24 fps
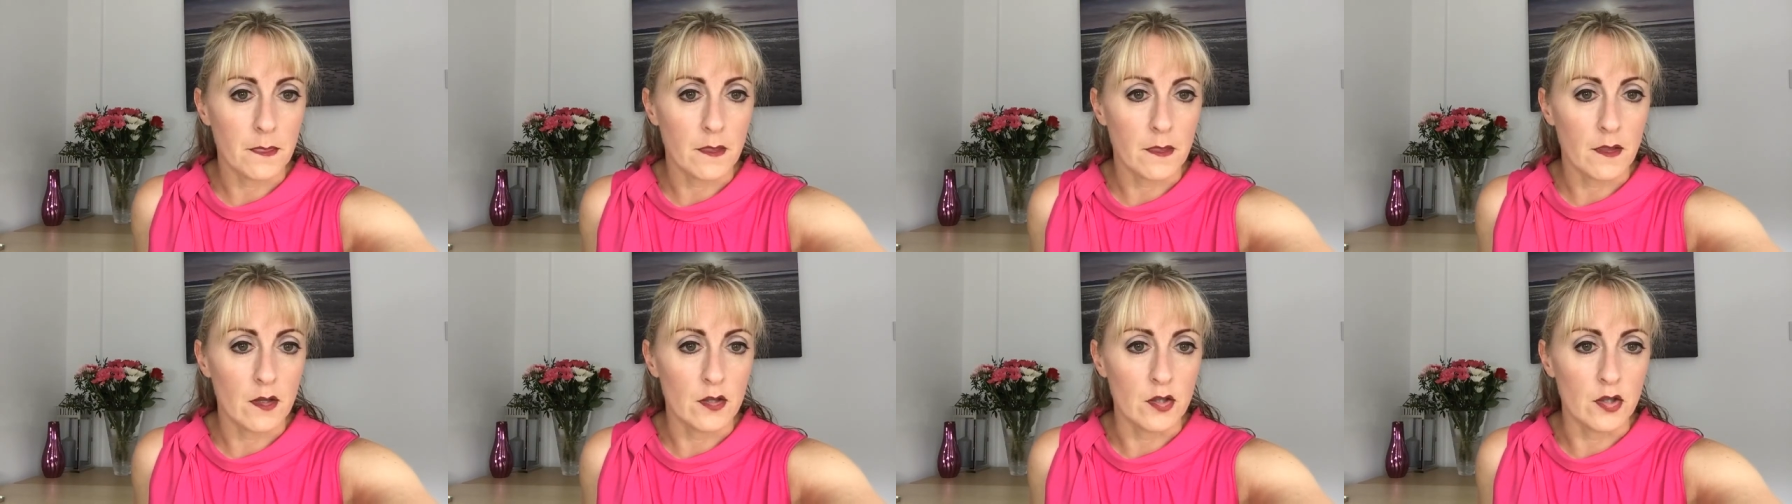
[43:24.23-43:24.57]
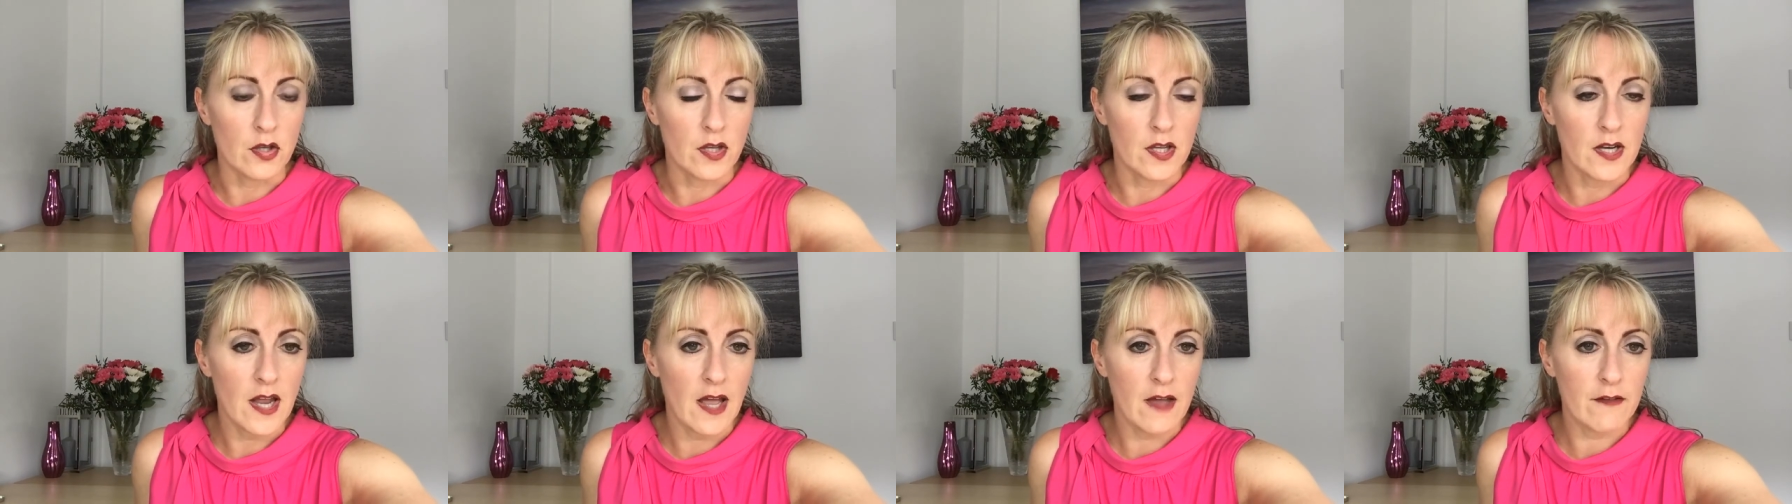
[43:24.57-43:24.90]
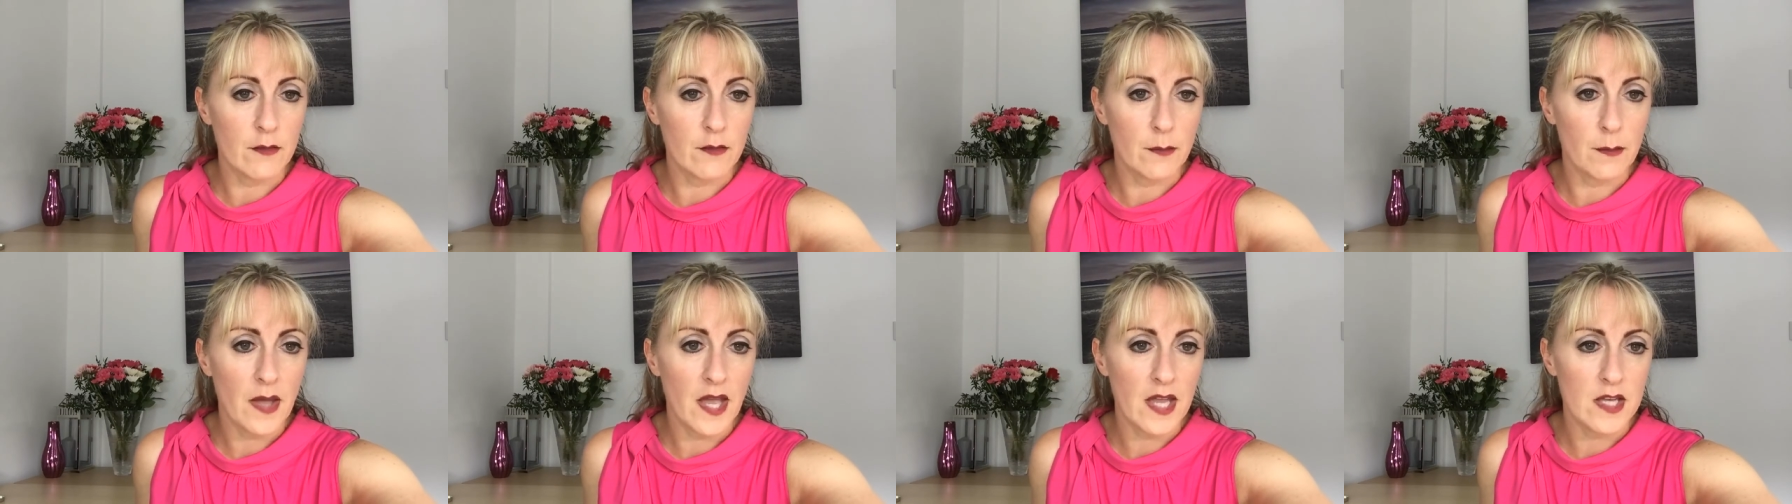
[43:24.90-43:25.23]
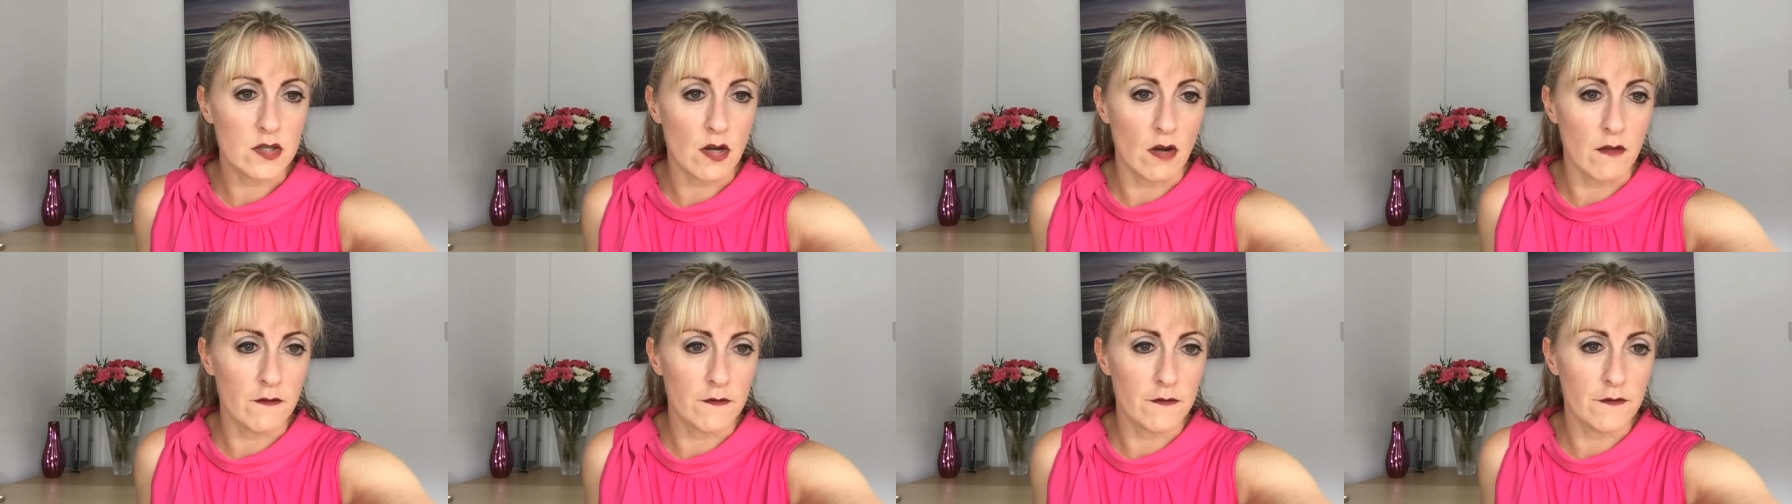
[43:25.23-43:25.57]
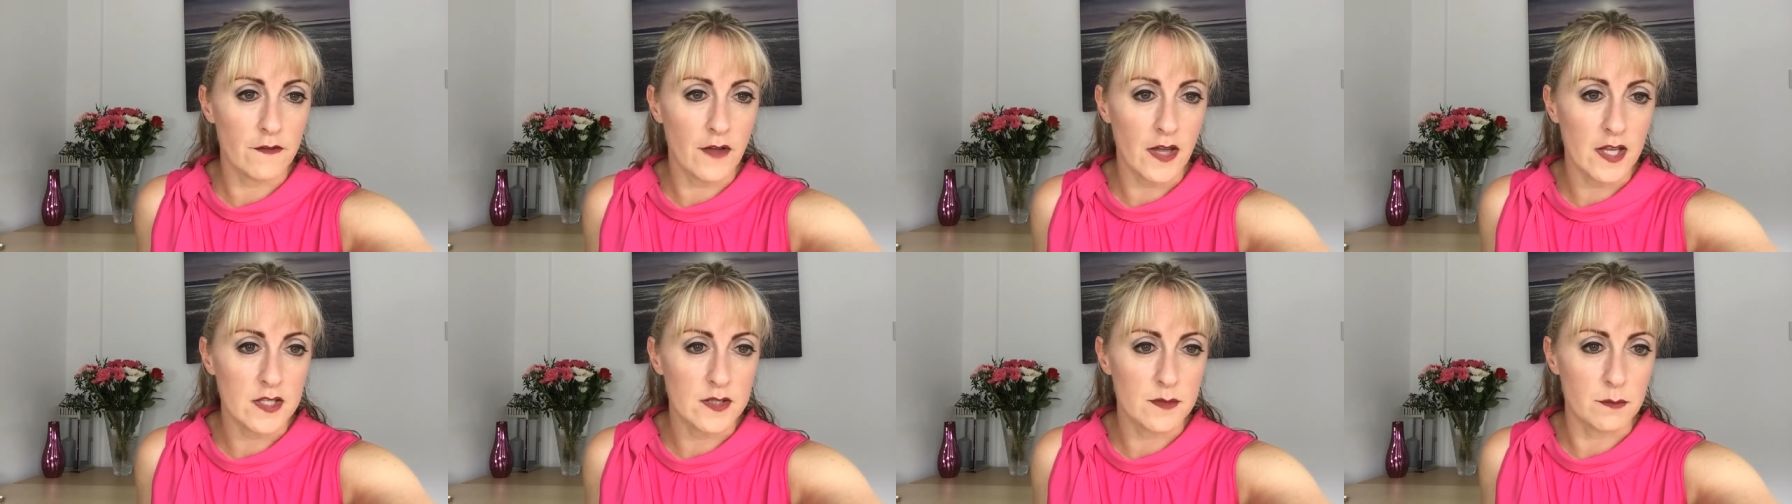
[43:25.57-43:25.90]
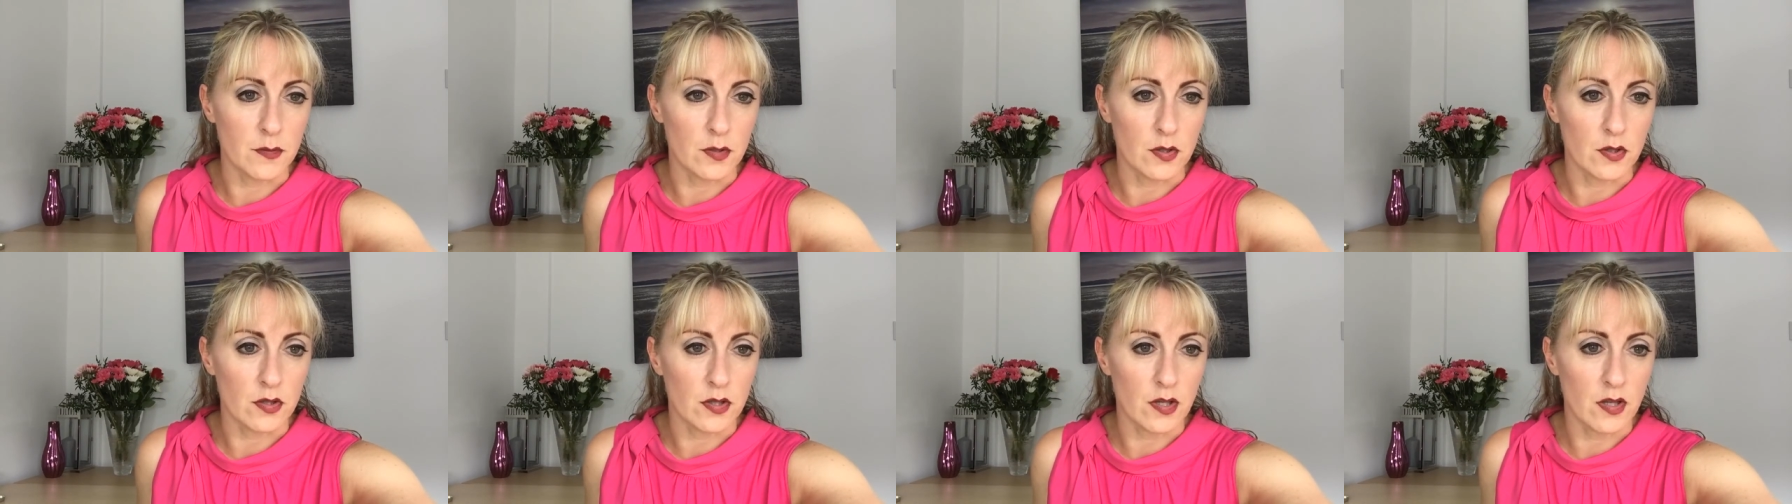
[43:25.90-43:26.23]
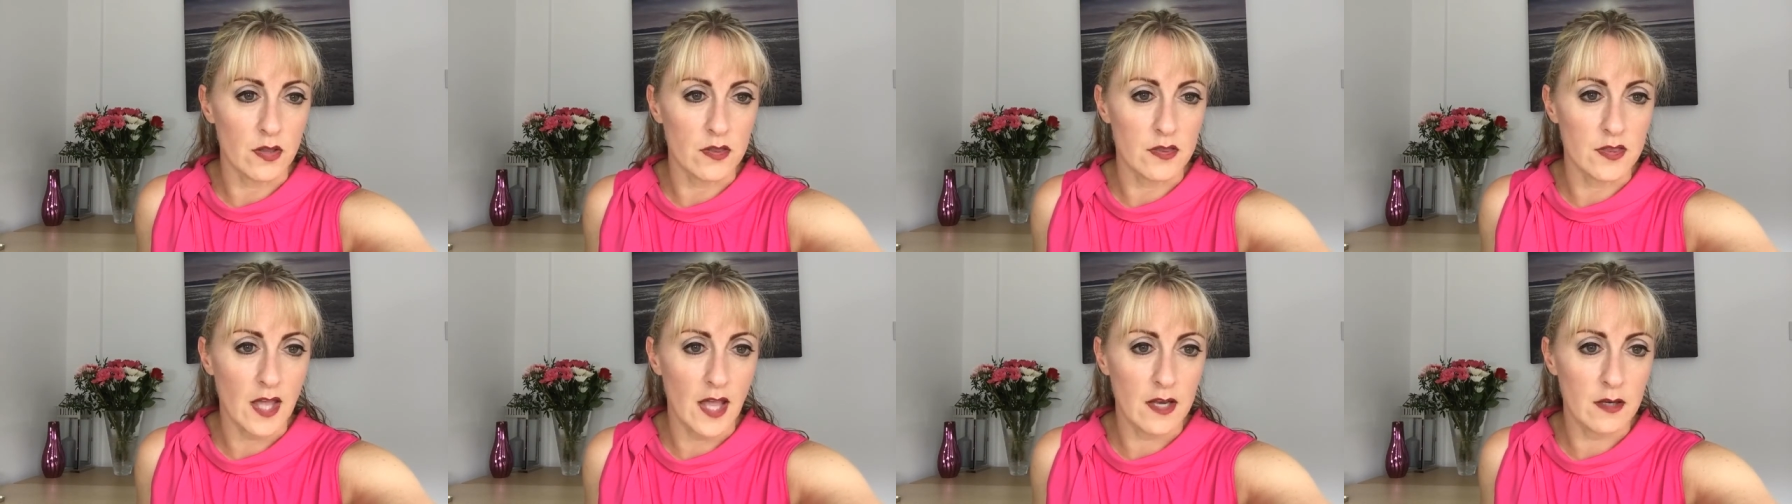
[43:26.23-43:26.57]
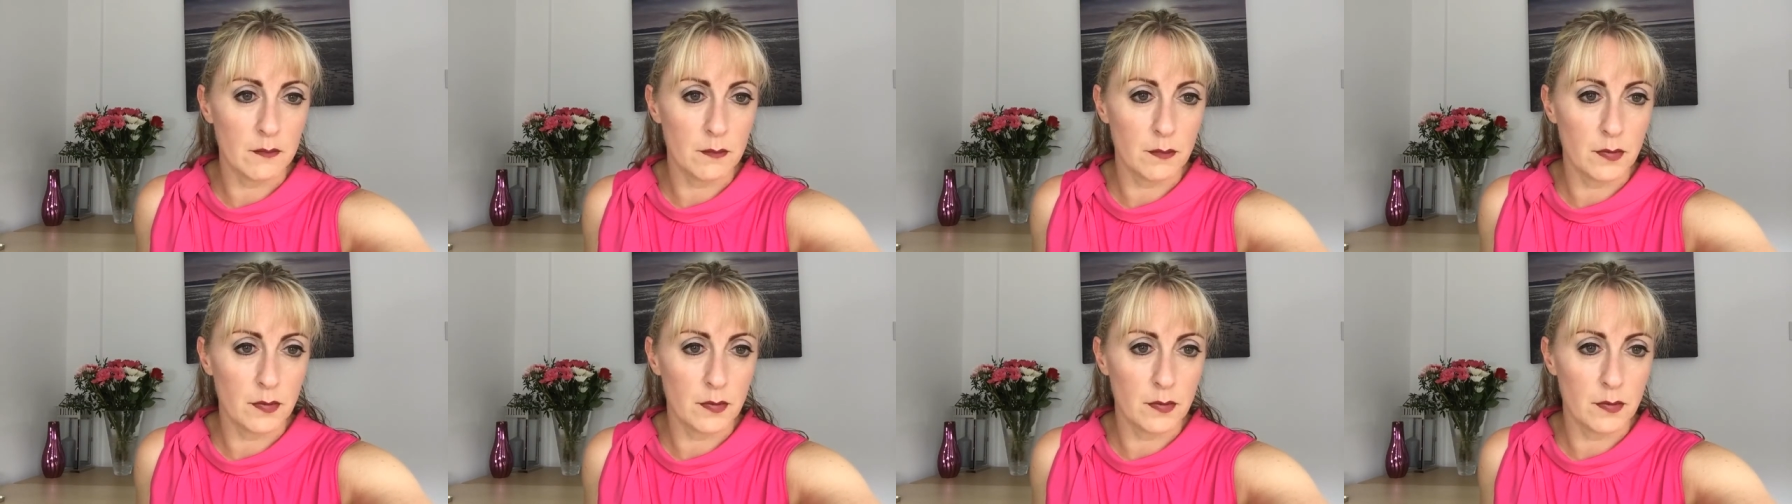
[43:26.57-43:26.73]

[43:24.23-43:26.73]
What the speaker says: You can have a page on Facebook and then